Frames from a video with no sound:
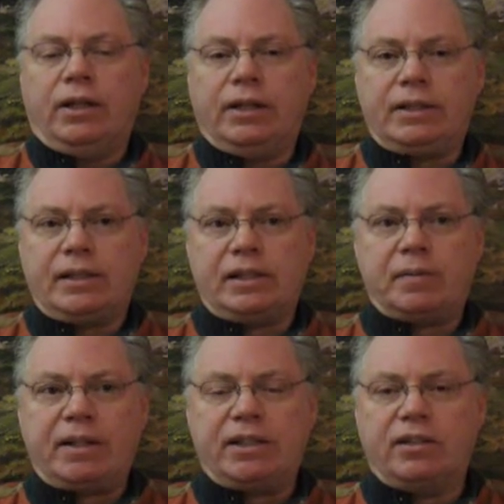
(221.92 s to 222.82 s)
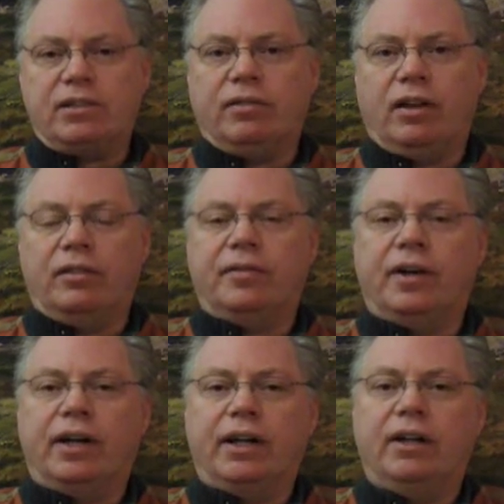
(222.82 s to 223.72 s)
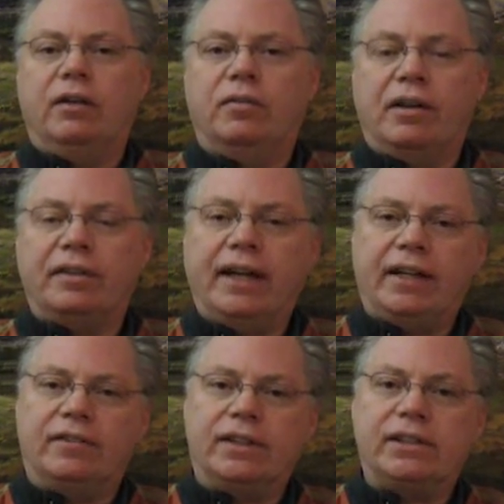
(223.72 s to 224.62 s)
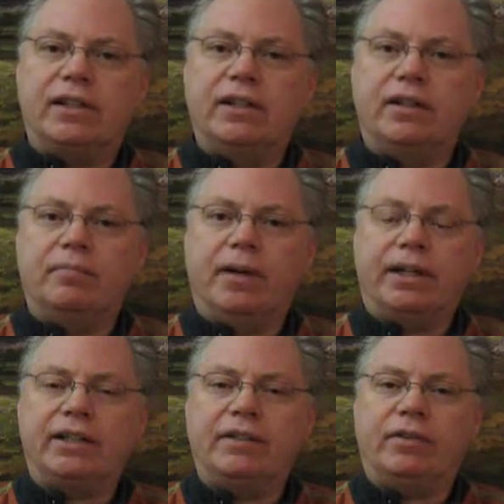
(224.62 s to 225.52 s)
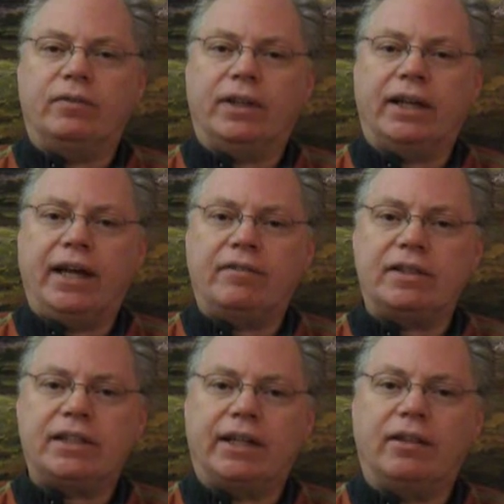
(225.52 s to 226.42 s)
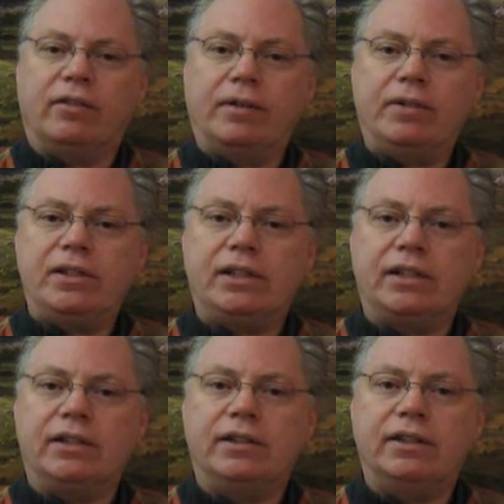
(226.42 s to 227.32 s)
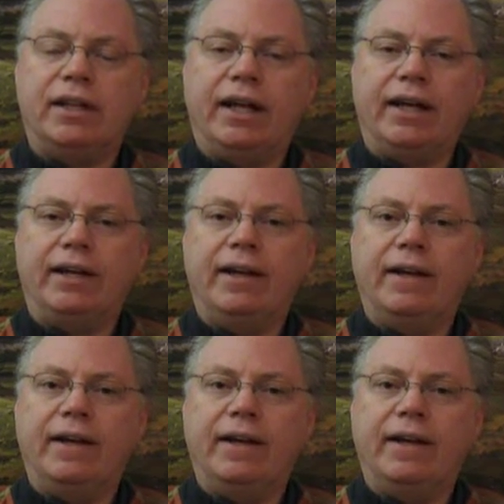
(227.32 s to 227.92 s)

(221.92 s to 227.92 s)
this is especially useful on a very rough canvas, but even with a canvas like the one I'm using today,